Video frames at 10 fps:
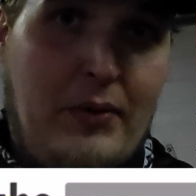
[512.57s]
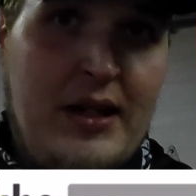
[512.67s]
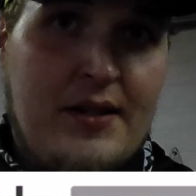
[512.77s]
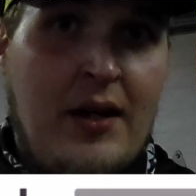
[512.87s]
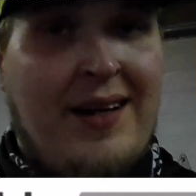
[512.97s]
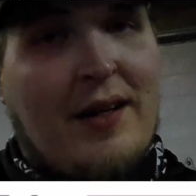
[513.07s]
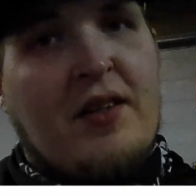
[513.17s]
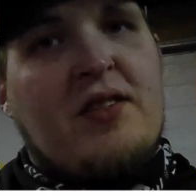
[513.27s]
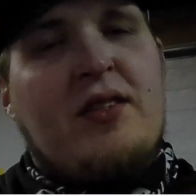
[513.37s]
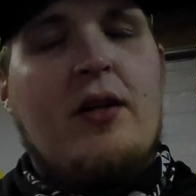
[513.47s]
please
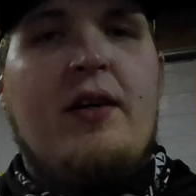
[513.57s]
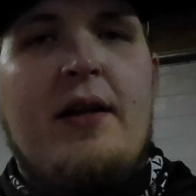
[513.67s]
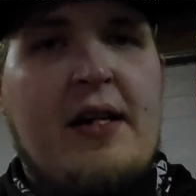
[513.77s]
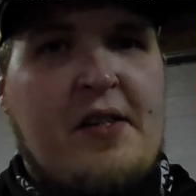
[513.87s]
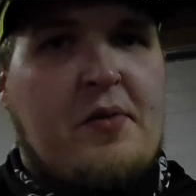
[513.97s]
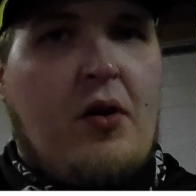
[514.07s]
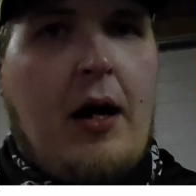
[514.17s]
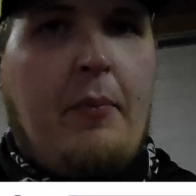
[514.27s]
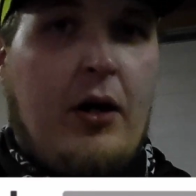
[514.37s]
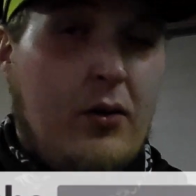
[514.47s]
consider hitting that
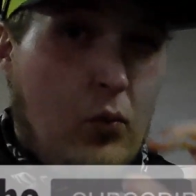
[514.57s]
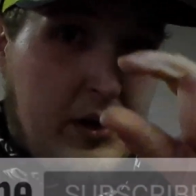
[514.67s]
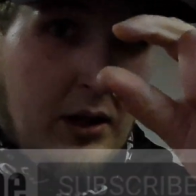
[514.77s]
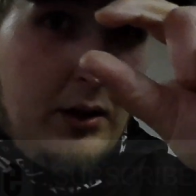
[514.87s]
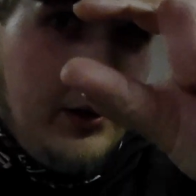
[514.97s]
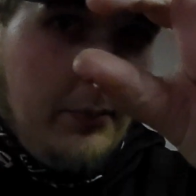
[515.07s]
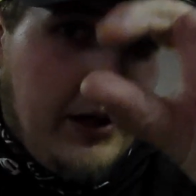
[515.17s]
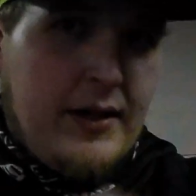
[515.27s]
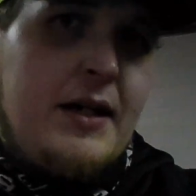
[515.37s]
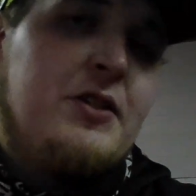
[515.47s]
subscribe button with the little
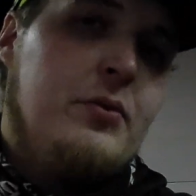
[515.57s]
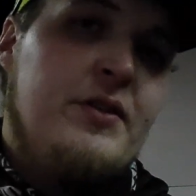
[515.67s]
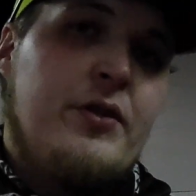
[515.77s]
bell next to it,